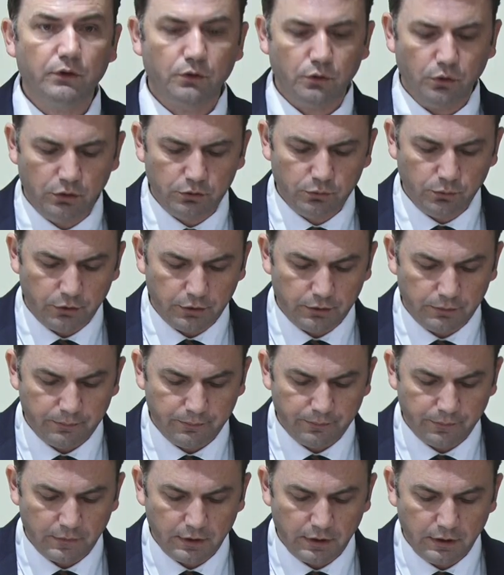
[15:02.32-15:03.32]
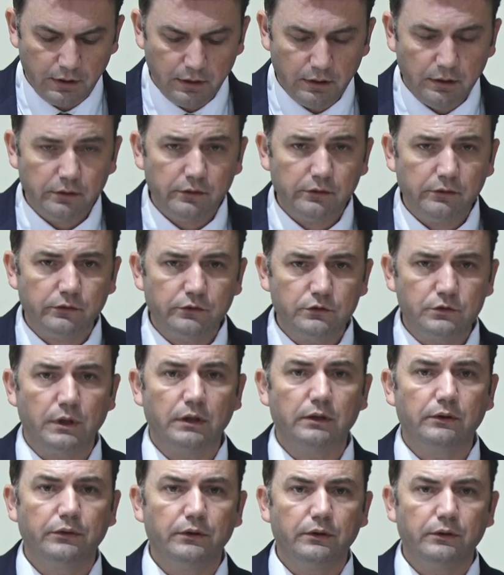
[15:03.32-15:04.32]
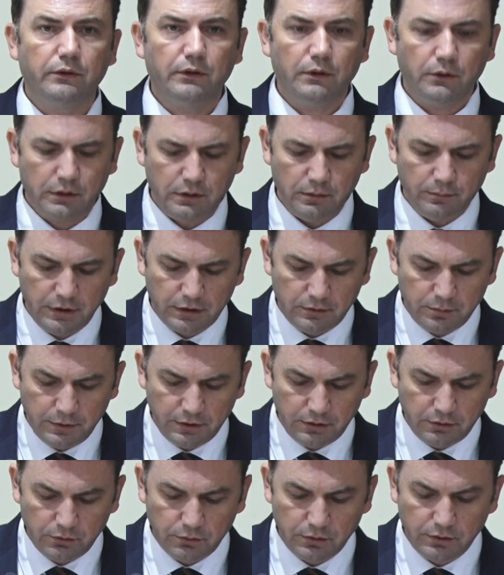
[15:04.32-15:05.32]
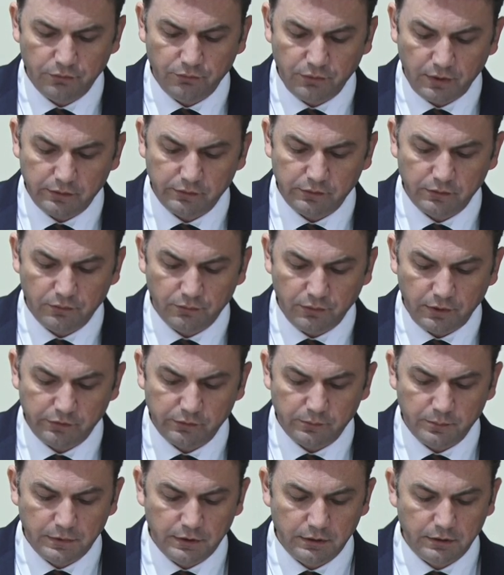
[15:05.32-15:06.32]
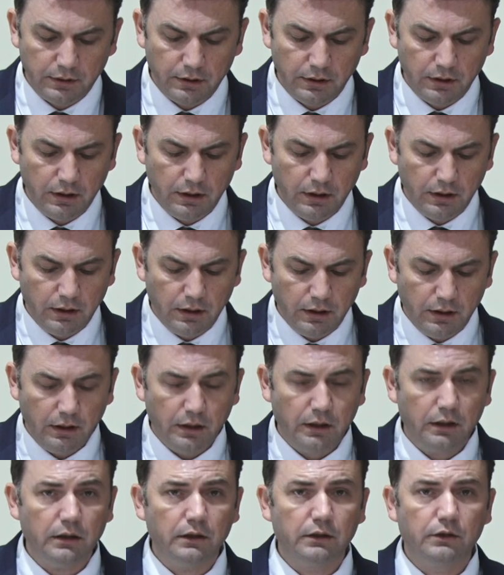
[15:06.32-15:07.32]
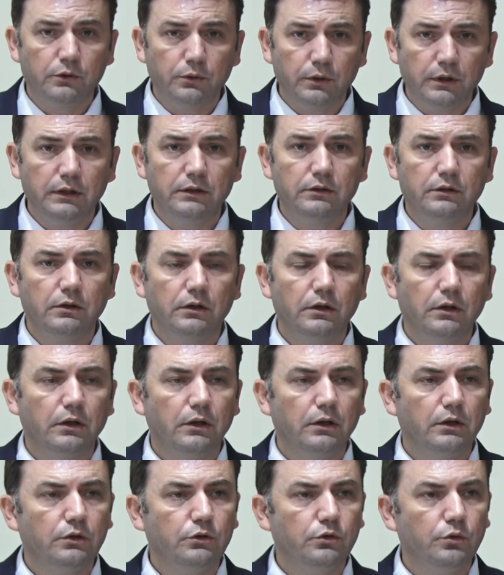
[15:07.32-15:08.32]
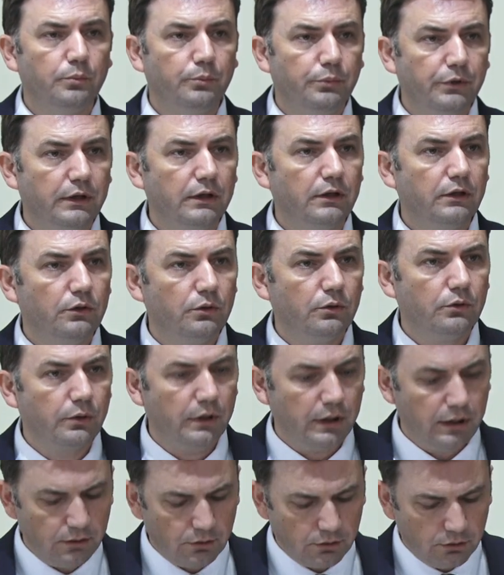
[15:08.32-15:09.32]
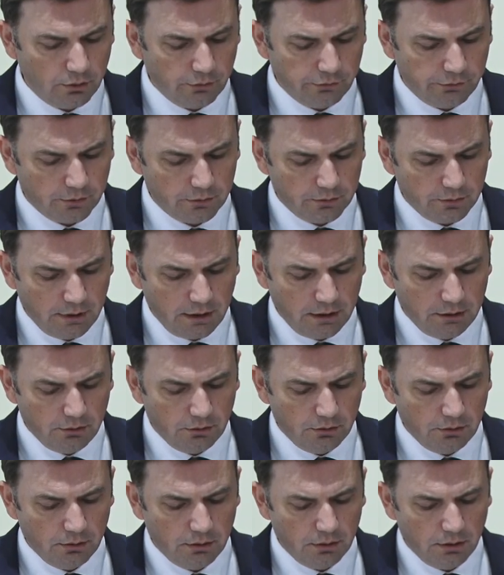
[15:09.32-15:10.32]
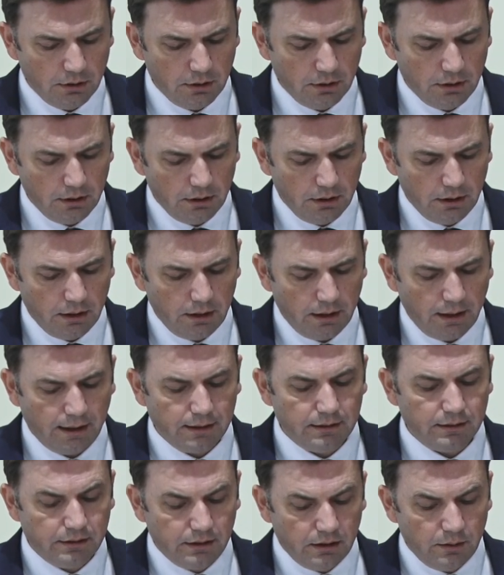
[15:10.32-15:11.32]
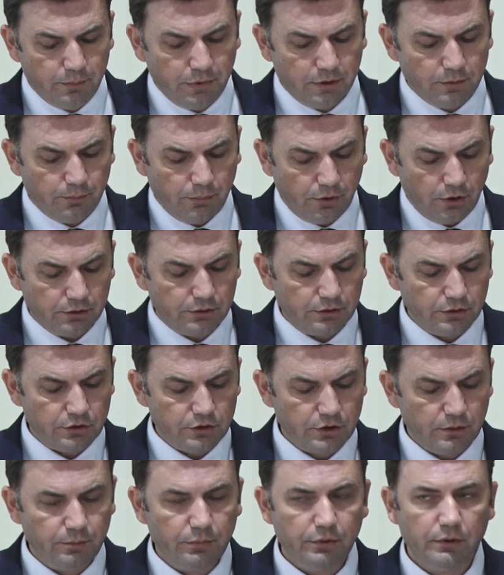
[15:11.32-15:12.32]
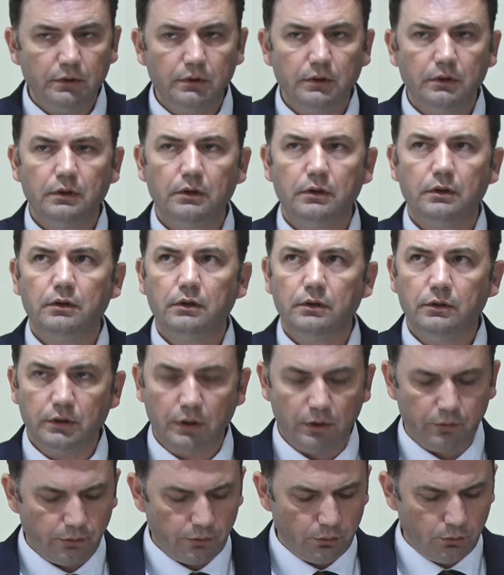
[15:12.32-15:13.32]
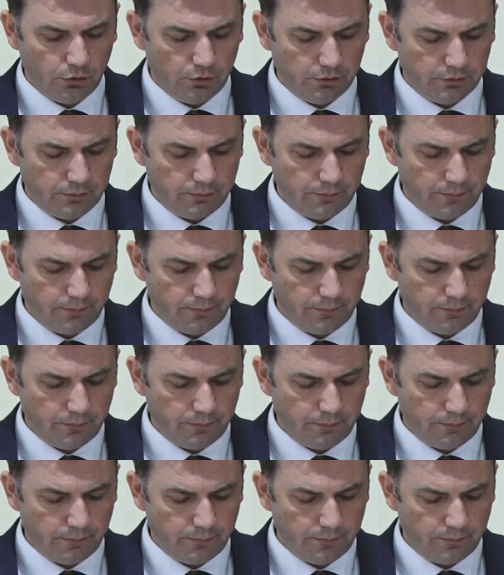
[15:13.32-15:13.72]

Cold War, strengthened their commitment to defense investment, agreed to bring Ukraine closer to NATO, and deepened partnership around the world.